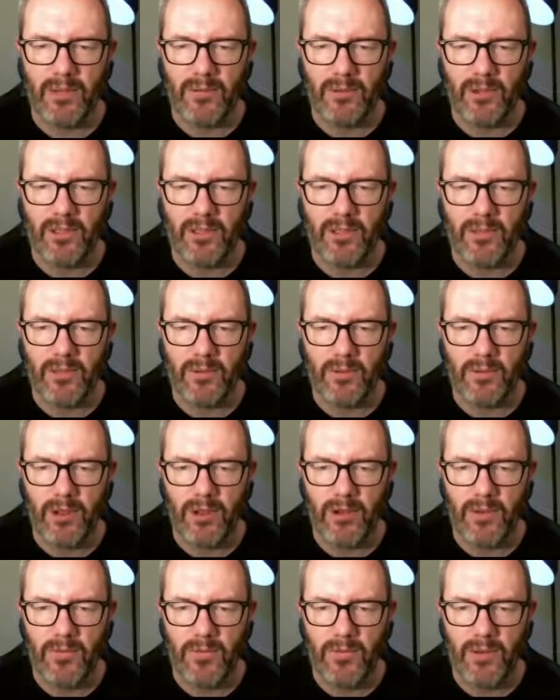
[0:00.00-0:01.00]
We're going to do
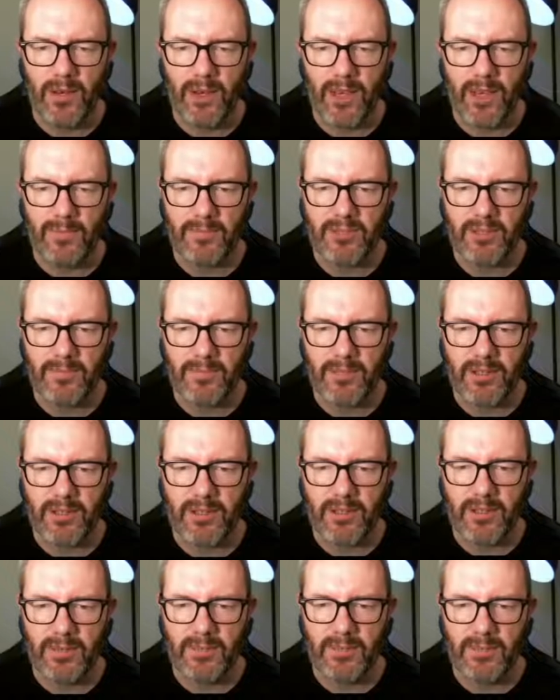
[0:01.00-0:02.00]
overlaps. We're going
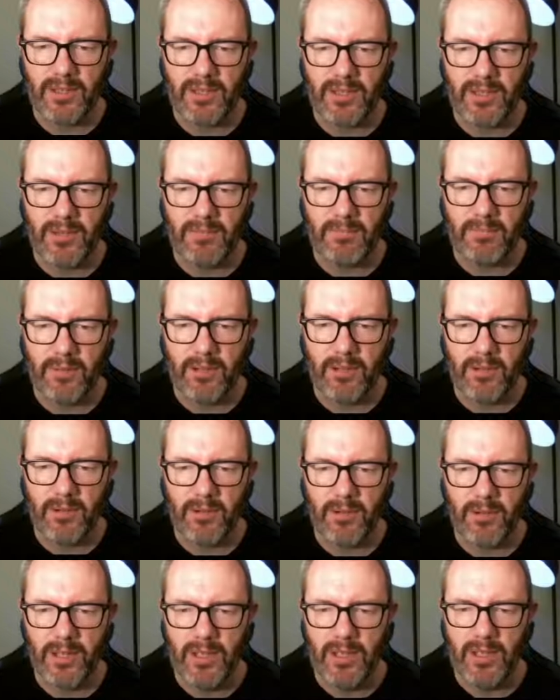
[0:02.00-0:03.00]
to up the tempo,